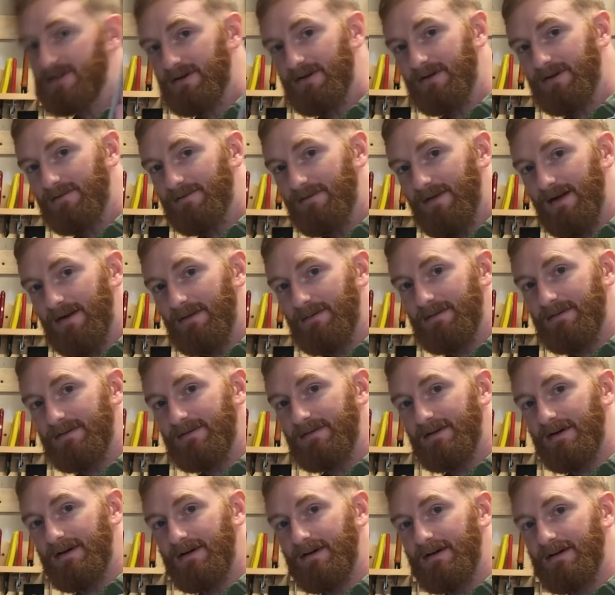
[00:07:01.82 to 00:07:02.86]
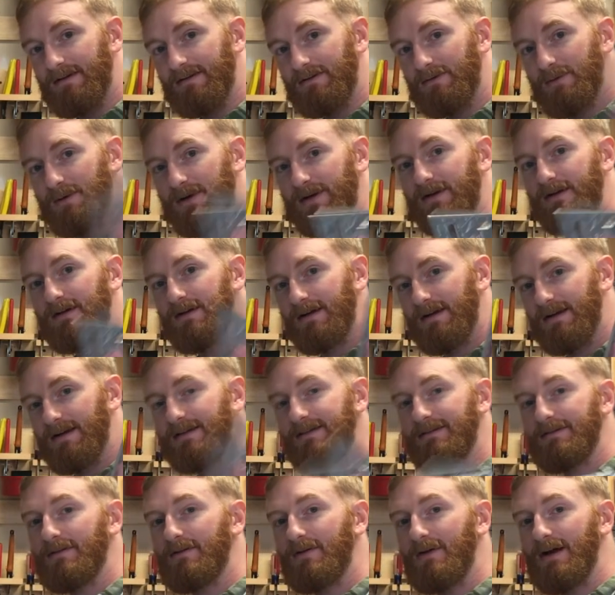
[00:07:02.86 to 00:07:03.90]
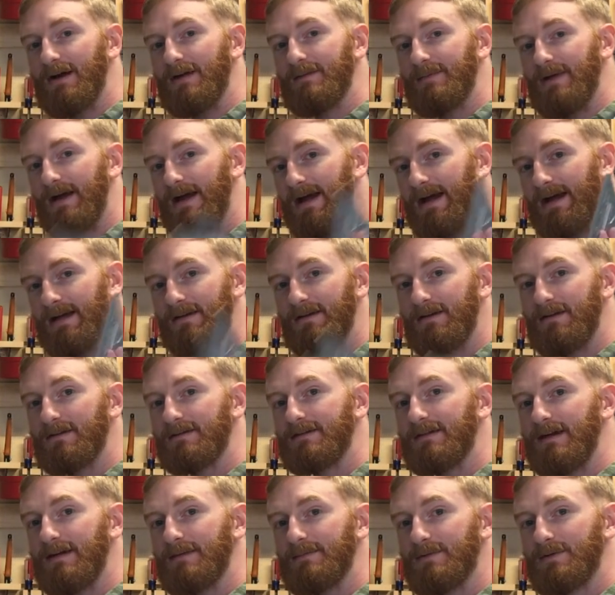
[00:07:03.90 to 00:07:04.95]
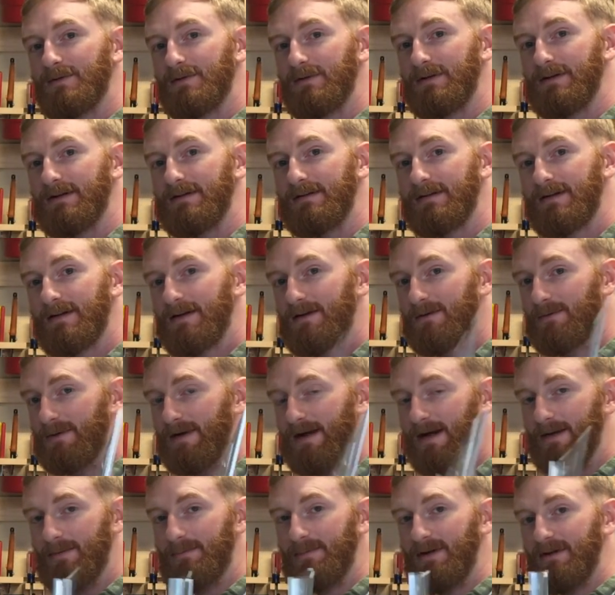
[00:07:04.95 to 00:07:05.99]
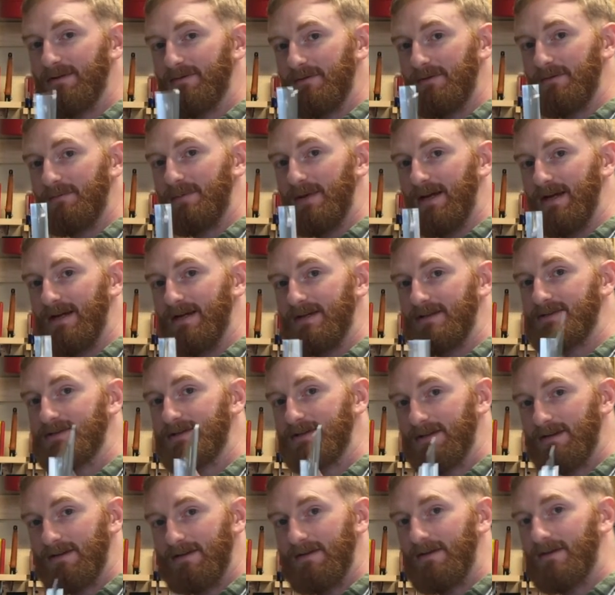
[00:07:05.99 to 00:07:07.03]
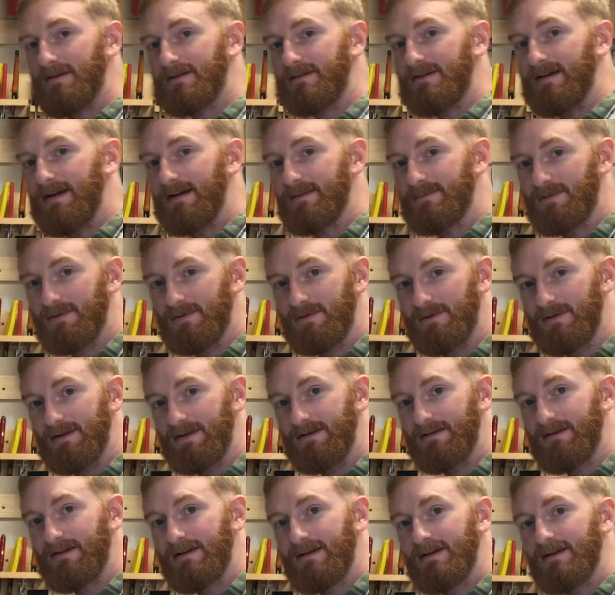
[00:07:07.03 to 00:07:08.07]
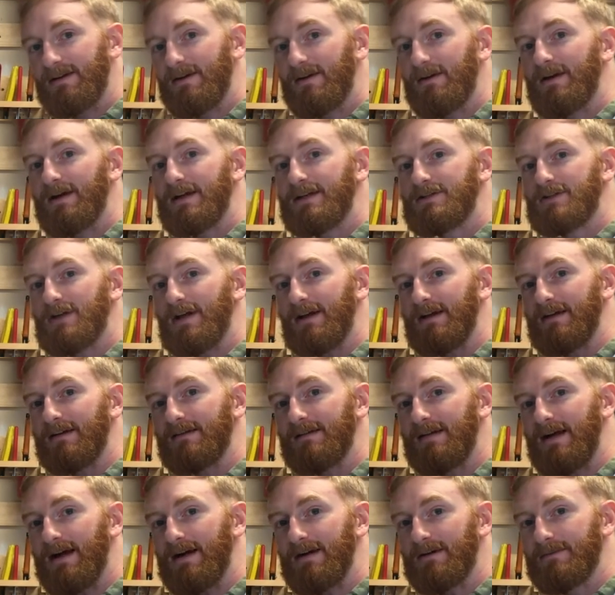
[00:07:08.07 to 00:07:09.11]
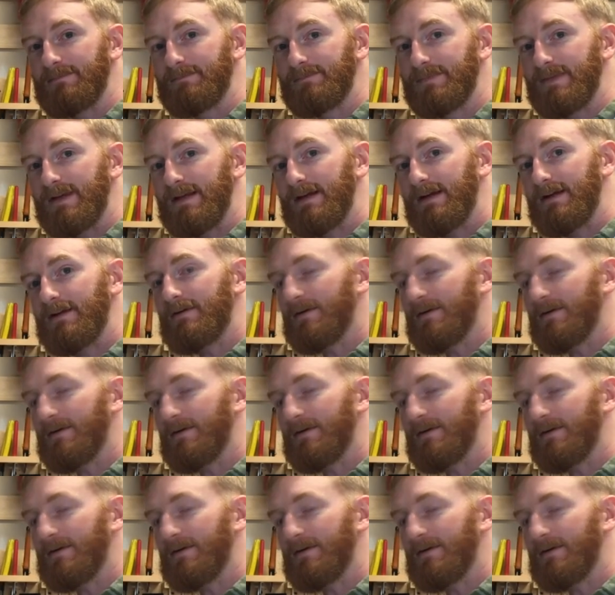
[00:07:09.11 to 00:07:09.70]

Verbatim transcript: Make sure you follow us on Twitter and Instagram, at Longtime Toolies. We got a Pinterest page, Longtime Toolies. Go ahead, check us out,